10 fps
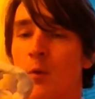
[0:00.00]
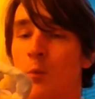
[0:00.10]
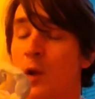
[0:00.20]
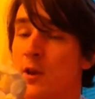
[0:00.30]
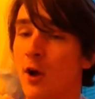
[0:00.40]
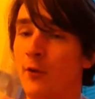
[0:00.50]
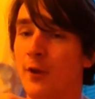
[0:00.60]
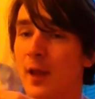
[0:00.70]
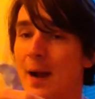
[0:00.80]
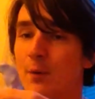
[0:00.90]
we're not
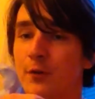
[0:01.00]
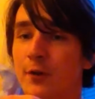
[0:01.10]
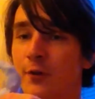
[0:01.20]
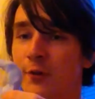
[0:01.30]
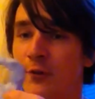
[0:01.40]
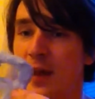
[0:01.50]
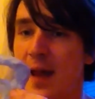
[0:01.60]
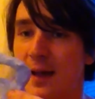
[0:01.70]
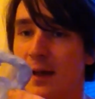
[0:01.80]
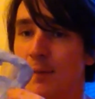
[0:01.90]
allowed to
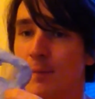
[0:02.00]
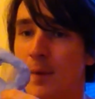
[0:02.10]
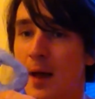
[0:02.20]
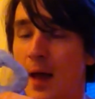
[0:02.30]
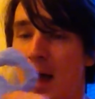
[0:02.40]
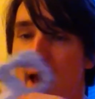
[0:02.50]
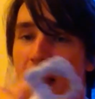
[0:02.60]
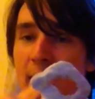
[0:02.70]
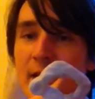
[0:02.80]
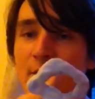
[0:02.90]
stick
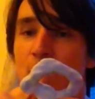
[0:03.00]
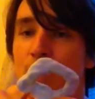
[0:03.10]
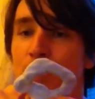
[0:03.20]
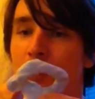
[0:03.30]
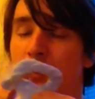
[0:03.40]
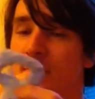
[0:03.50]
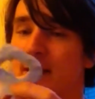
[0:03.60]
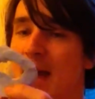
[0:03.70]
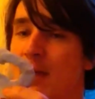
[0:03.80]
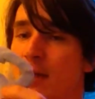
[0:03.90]
any two points
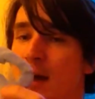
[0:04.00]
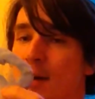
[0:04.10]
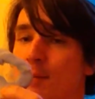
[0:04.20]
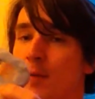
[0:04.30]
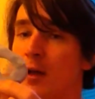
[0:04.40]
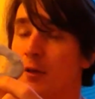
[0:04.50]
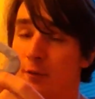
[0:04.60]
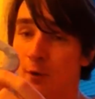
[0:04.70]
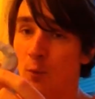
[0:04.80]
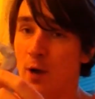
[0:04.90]
together
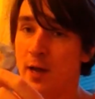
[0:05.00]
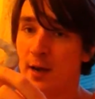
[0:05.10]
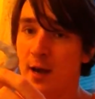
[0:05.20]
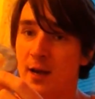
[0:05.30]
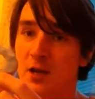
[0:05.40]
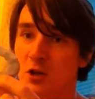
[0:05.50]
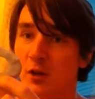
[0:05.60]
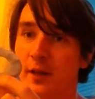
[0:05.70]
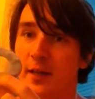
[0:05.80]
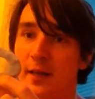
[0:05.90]
that weren't
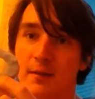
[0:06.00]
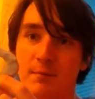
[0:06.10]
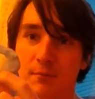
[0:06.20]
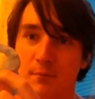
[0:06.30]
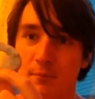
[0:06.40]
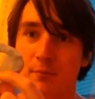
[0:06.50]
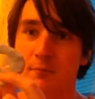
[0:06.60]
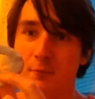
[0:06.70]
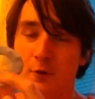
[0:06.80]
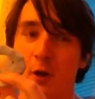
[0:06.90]
initially
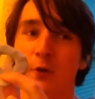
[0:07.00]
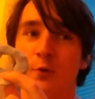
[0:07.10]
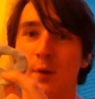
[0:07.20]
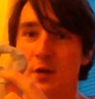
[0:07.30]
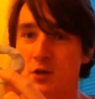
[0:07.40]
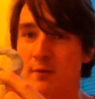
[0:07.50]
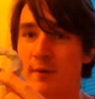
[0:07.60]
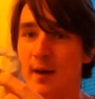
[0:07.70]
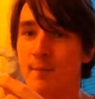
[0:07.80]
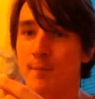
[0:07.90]
close to each
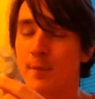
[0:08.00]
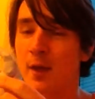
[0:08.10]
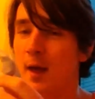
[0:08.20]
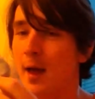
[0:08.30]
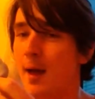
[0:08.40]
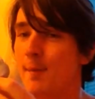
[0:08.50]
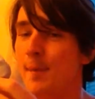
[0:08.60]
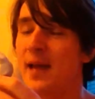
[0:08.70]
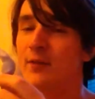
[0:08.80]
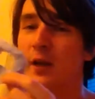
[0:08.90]
other.
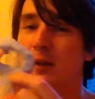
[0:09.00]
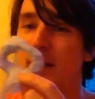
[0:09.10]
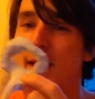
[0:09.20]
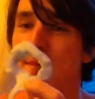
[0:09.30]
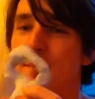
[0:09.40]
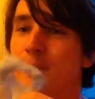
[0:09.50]
Basically,